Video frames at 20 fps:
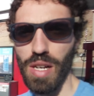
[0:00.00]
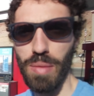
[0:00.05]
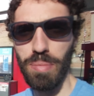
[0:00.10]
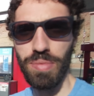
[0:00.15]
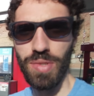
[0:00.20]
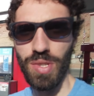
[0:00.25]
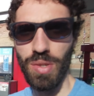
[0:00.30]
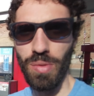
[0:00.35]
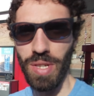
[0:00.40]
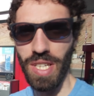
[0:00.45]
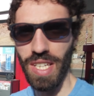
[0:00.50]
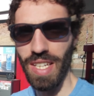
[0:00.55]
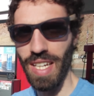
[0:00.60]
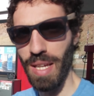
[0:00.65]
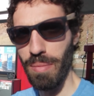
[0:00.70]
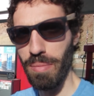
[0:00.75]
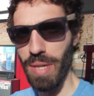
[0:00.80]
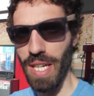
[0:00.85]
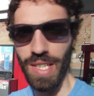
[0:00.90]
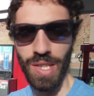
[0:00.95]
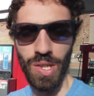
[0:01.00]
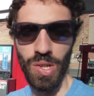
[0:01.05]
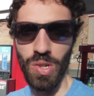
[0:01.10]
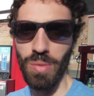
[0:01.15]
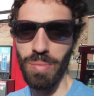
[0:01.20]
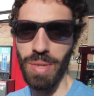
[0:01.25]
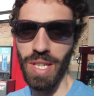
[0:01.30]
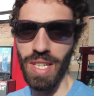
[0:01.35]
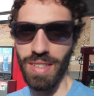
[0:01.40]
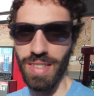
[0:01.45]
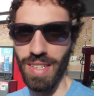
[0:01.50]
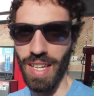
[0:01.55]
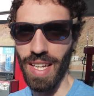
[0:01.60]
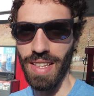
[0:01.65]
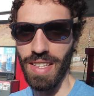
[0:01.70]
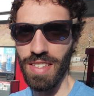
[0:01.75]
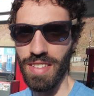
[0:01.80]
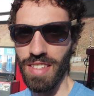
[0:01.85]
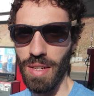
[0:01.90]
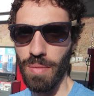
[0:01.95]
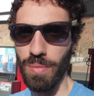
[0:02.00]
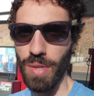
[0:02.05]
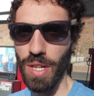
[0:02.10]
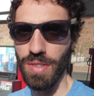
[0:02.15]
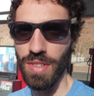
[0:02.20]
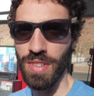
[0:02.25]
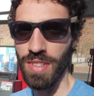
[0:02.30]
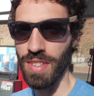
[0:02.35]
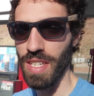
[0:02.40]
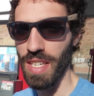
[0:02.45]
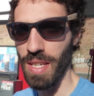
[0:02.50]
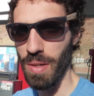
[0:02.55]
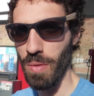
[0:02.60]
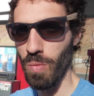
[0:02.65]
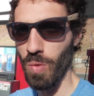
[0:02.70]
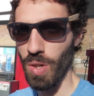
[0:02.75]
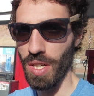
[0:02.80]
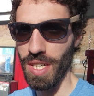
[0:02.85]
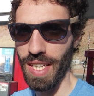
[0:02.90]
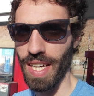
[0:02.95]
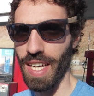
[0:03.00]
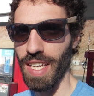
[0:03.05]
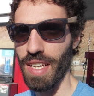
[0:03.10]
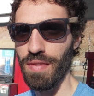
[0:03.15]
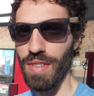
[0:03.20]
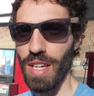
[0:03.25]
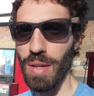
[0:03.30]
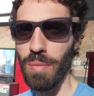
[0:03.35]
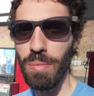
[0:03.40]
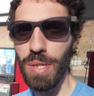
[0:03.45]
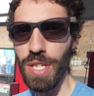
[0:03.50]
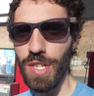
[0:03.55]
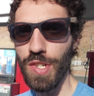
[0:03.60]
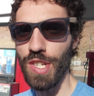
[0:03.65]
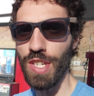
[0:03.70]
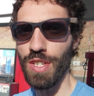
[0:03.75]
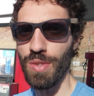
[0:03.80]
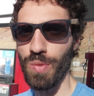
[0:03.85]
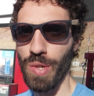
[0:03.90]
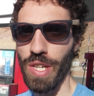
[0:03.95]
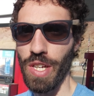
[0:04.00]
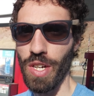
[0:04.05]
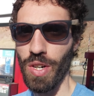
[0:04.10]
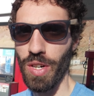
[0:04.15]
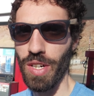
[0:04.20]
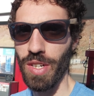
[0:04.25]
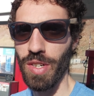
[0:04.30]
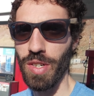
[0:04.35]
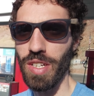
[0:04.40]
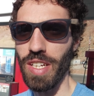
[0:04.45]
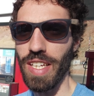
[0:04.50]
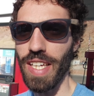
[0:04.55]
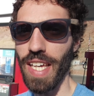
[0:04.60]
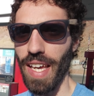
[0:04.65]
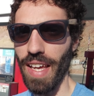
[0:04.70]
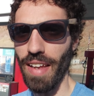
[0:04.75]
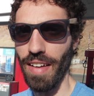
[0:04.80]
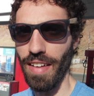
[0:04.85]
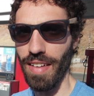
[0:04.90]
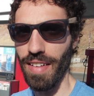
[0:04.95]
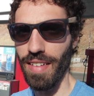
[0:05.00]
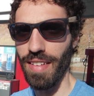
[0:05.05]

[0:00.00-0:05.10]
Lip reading: up so we could head back home and hit the same route to see what kind of MPGs we are going to get.